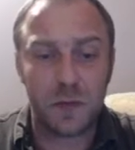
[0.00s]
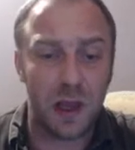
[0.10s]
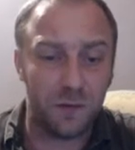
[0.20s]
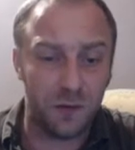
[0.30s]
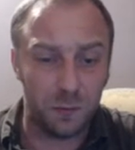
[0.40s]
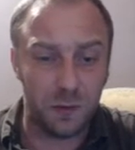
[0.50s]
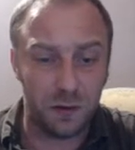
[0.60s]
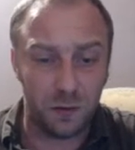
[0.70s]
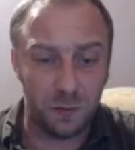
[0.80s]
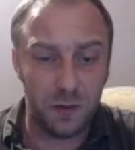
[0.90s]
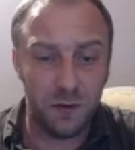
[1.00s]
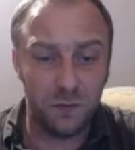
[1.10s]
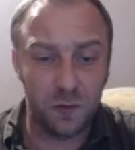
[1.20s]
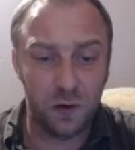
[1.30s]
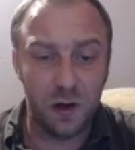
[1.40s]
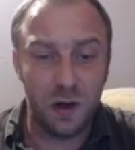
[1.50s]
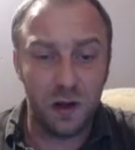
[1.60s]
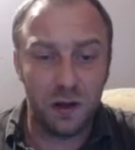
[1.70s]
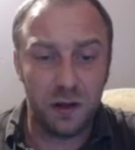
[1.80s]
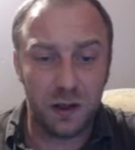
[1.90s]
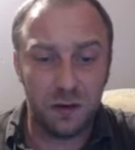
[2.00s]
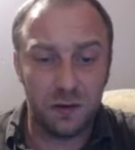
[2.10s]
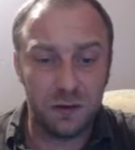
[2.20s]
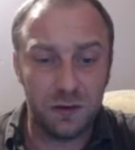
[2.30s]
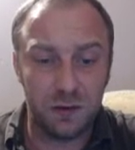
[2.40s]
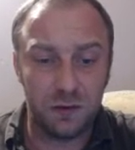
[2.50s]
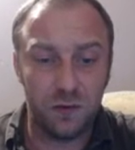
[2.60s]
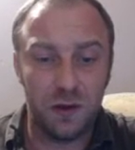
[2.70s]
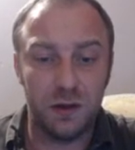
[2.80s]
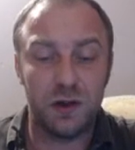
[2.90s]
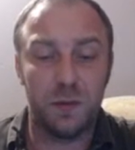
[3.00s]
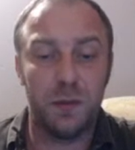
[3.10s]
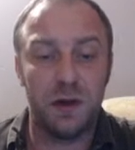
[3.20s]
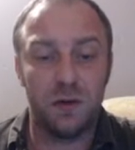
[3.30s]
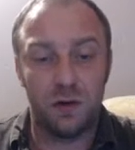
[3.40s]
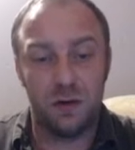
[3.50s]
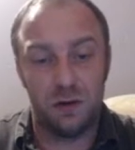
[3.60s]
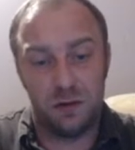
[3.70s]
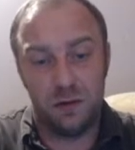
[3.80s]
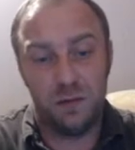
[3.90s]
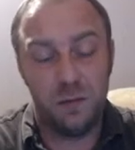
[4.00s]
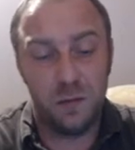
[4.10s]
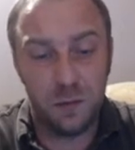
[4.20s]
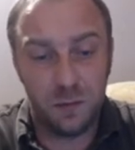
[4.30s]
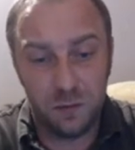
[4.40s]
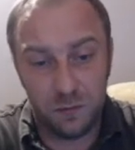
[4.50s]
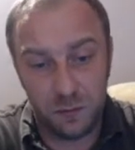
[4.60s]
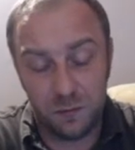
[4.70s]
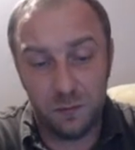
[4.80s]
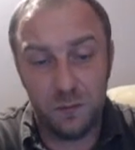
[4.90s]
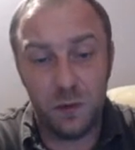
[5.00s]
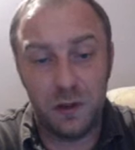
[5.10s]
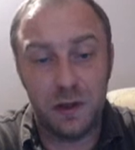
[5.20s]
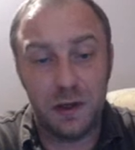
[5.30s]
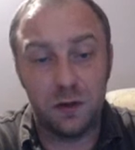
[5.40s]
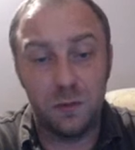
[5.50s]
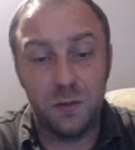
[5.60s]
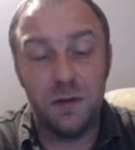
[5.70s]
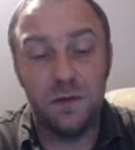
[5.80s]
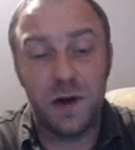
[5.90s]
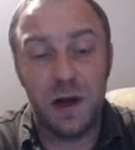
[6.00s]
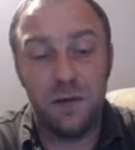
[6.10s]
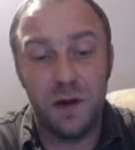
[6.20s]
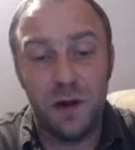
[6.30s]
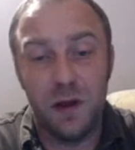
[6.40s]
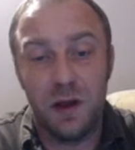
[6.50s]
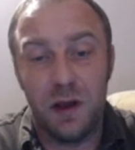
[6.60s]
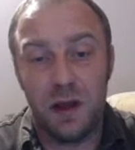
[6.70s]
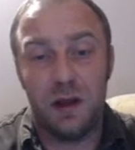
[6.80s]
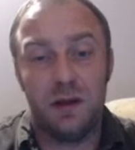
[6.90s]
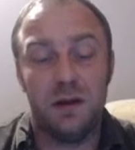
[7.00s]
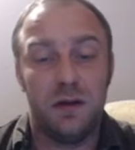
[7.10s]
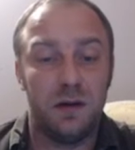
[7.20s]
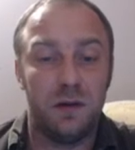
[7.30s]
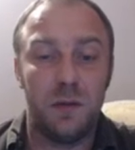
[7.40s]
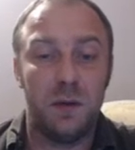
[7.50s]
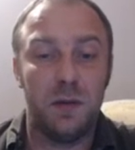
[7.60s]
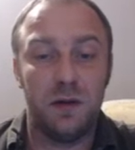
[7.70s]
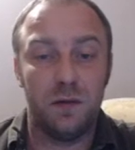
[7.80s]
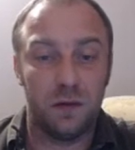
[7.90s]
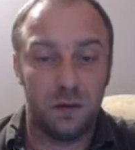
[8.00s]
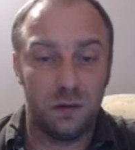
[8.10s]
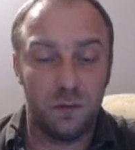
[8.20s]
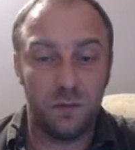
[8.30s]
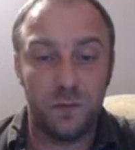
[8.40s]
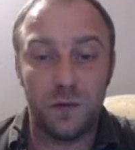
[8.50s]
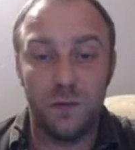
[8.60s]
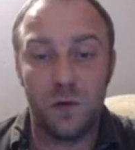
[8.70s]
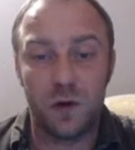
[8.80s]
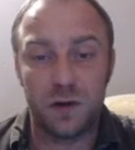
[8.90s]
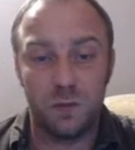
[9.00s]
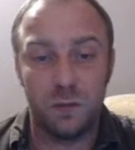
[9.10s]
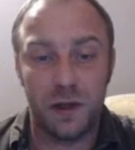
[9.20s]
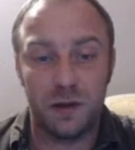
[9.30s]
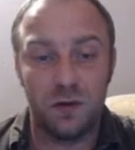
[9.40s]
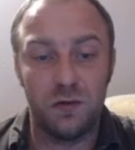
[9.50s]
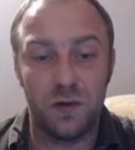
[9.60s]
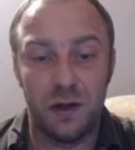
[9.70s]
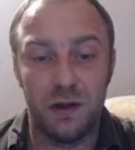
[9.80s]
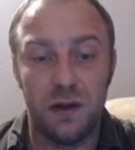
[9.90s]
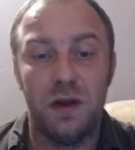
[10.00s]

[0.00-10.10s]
after uh, b4 he can uh, really jump here on uh, uh with a knight on b5 and uh, maybe uh, force black to trade